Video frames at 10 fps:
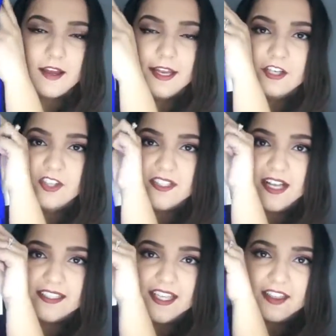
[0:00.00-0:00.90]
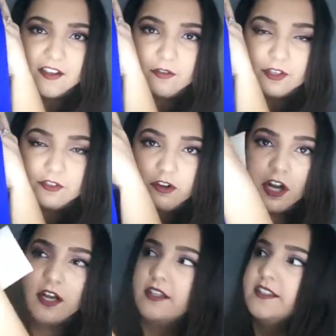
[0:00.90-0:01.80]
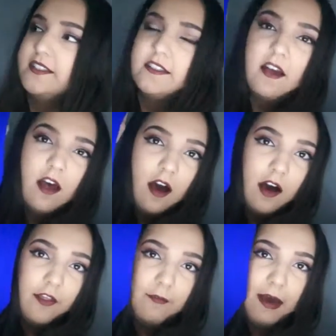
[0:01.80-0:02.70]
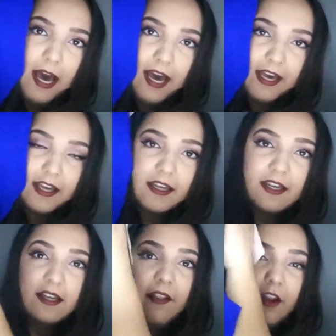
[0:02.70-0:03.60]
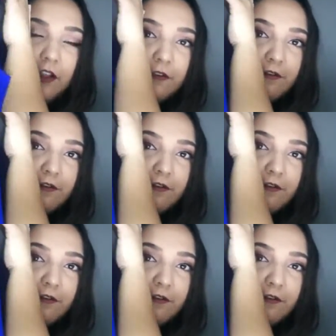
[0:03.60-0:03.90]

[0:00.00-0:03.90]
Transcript: and it just has like the crisscross on the back and then on the